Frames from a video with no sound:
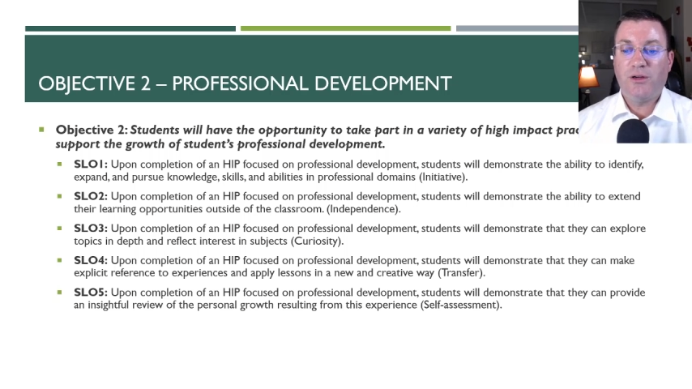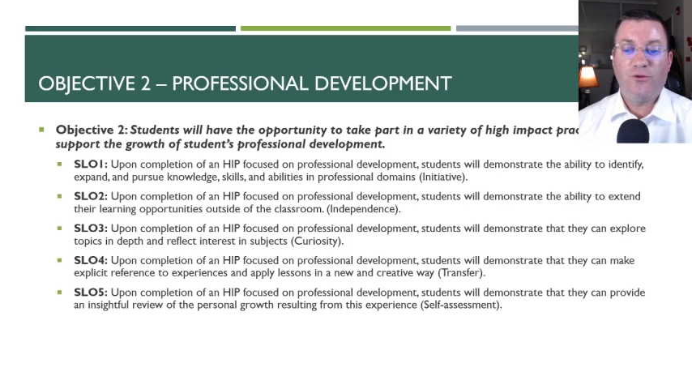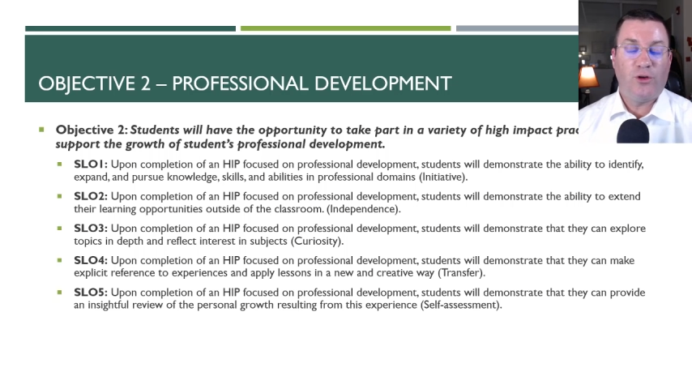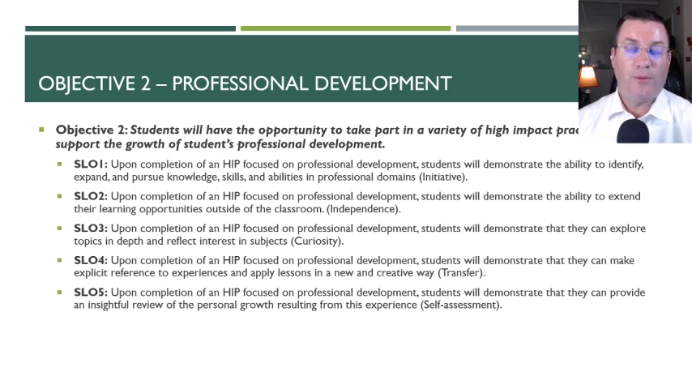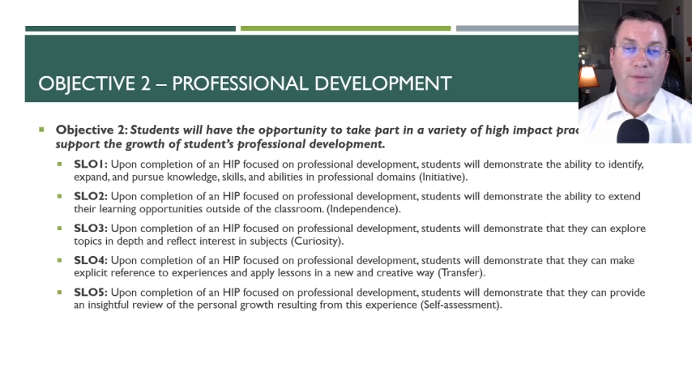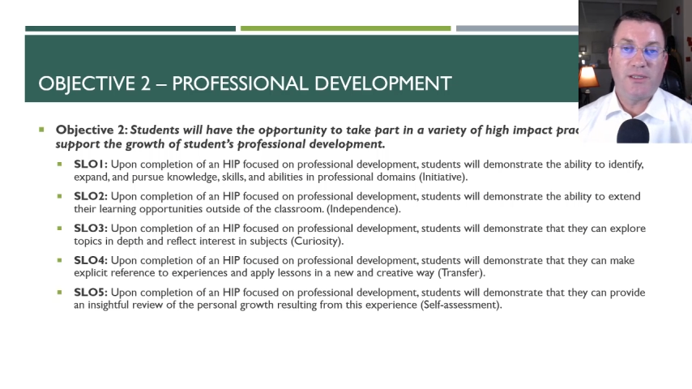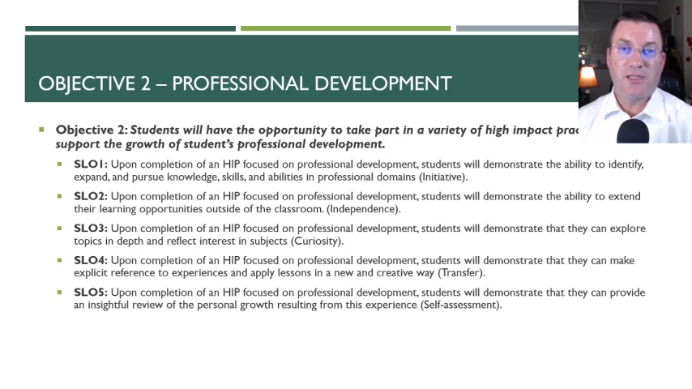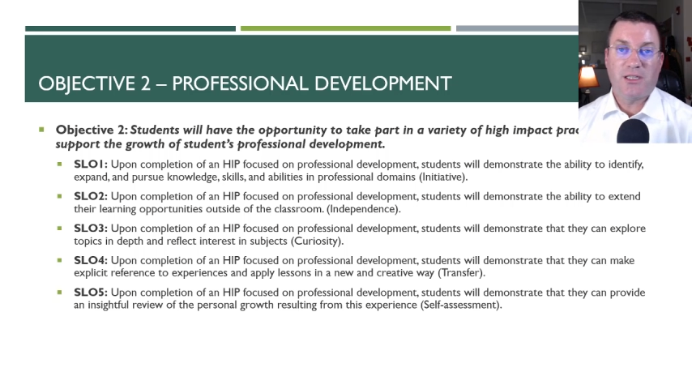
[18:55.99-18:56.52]
from
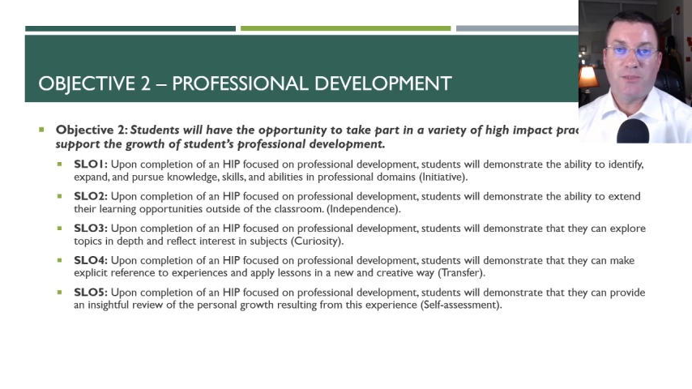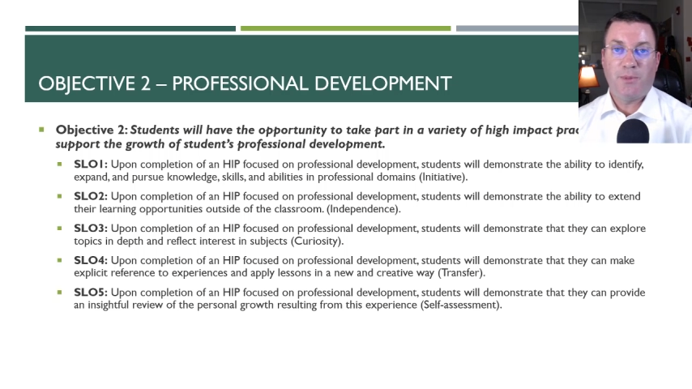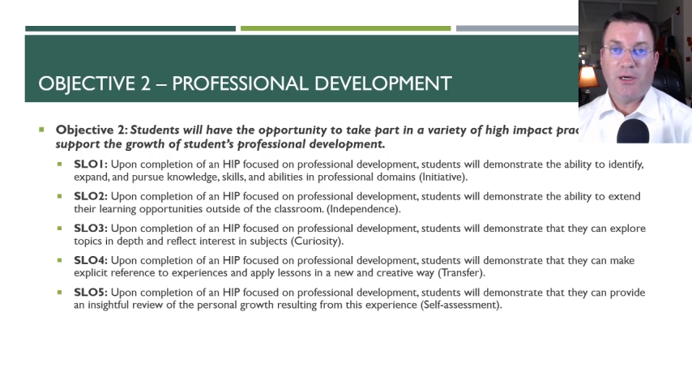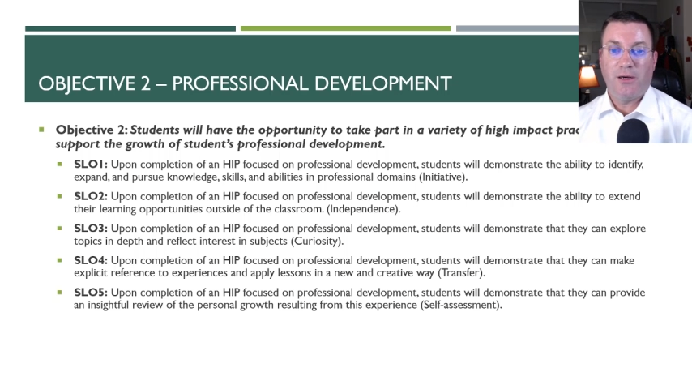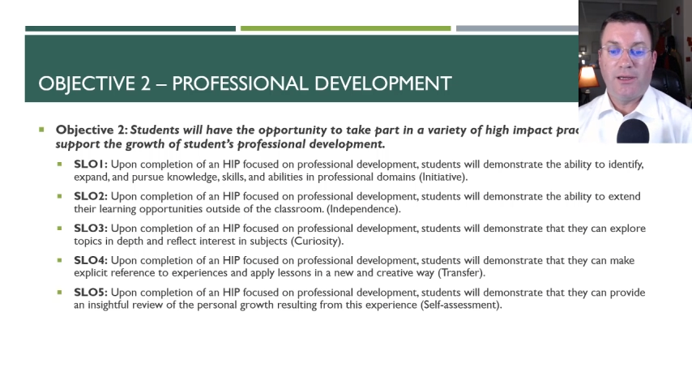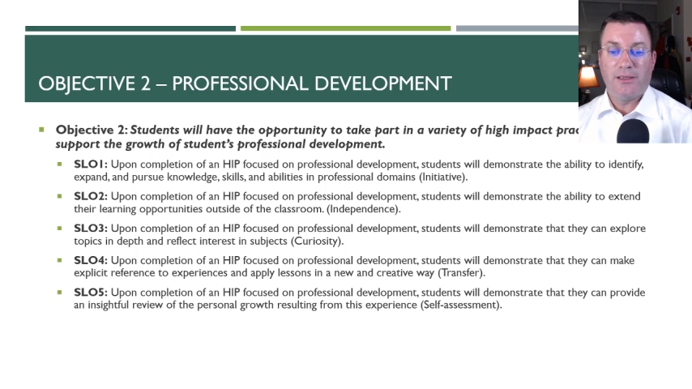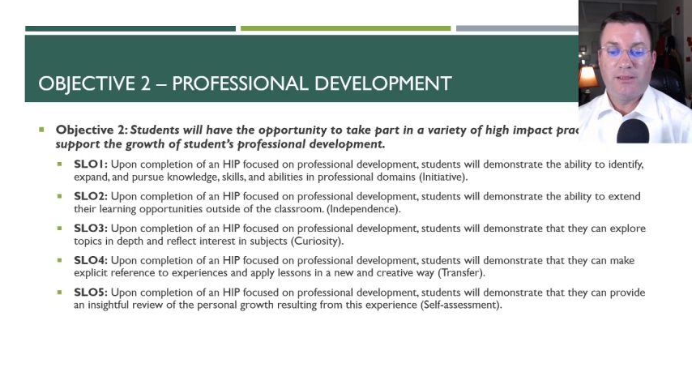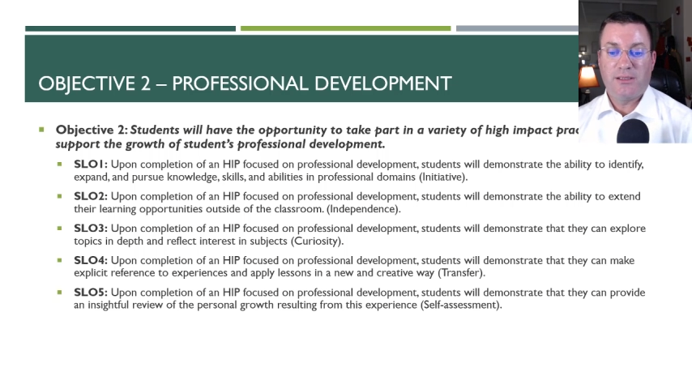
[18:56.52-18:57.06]
this
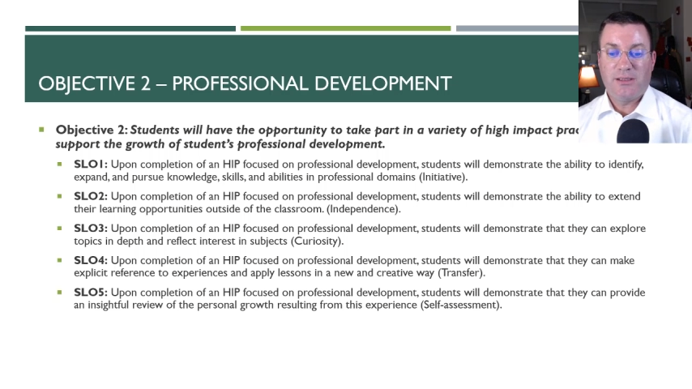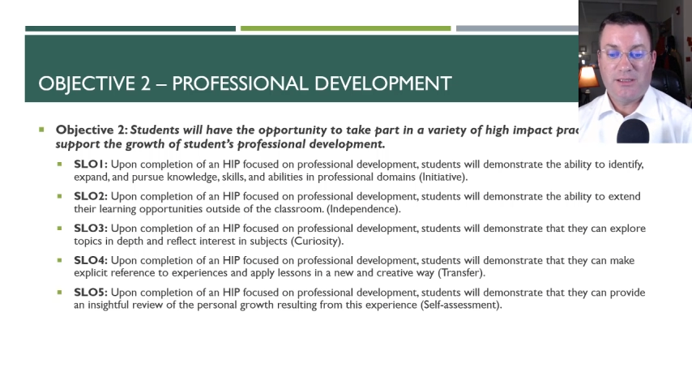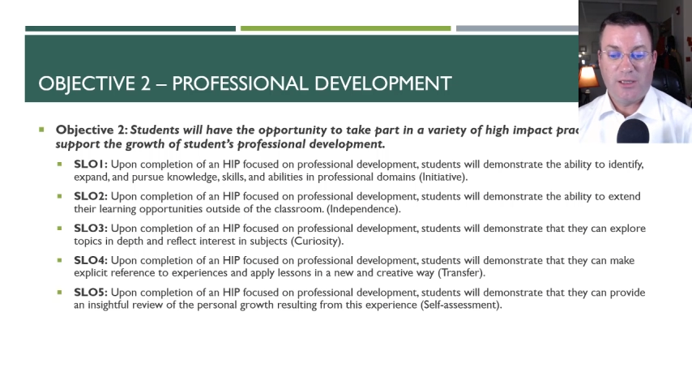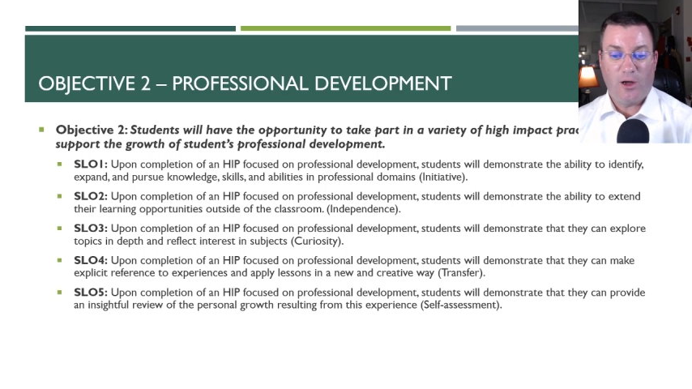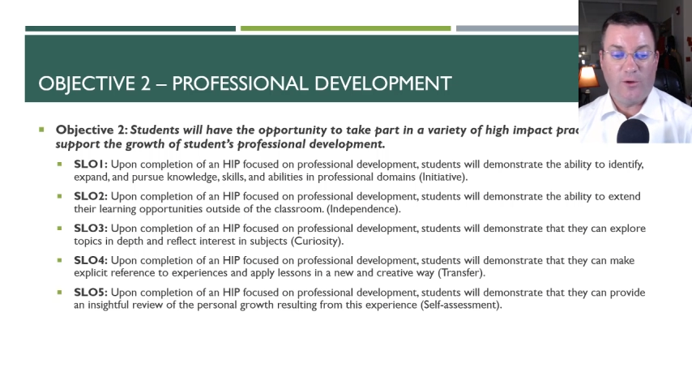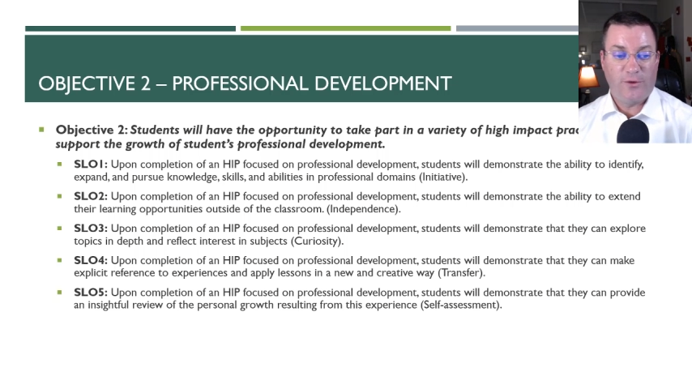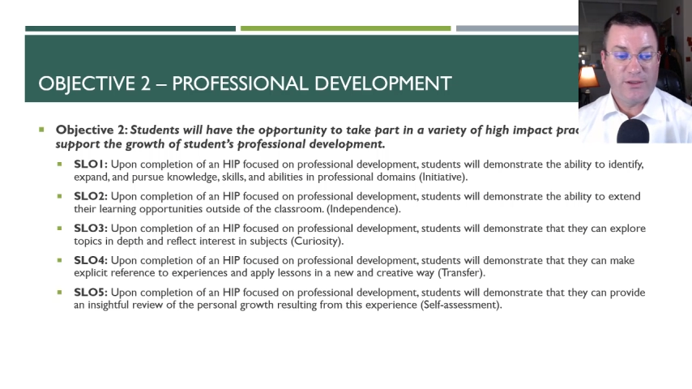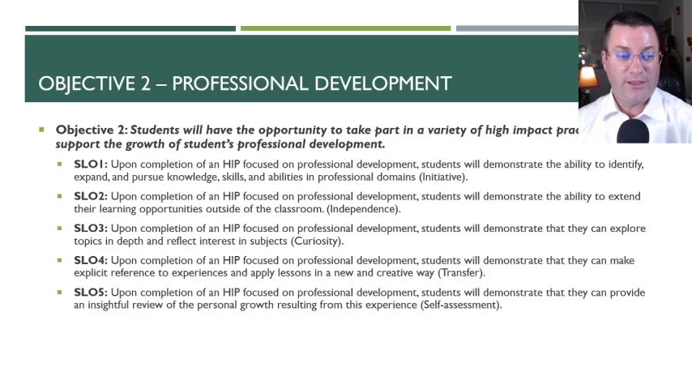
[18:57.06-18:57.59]
experience,
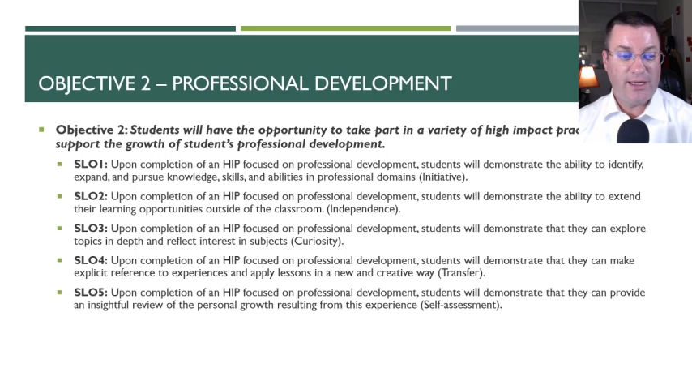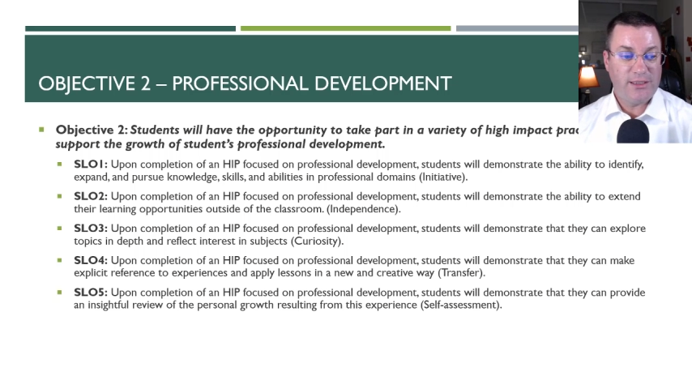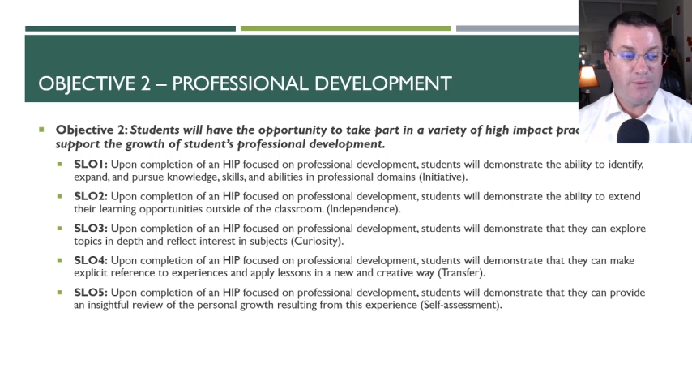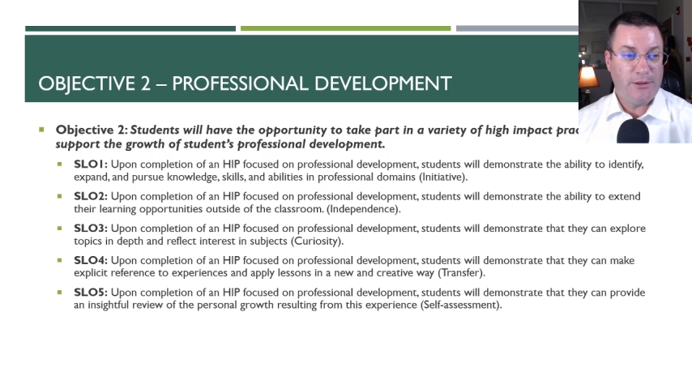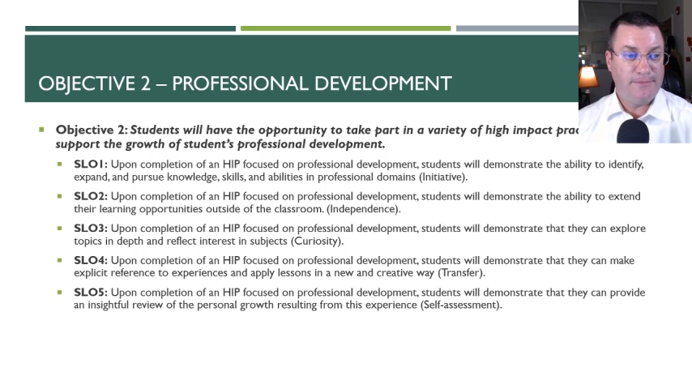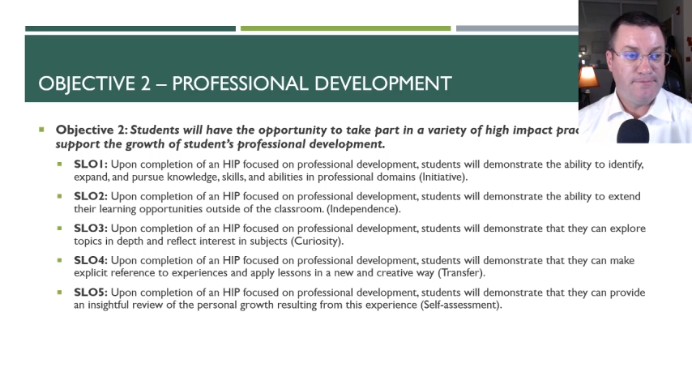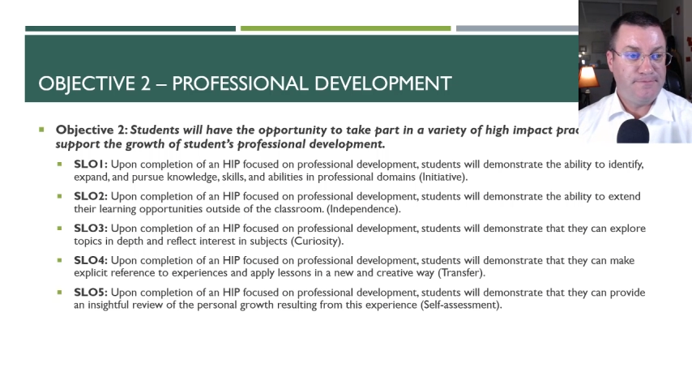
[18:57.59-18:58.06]
self-assessment.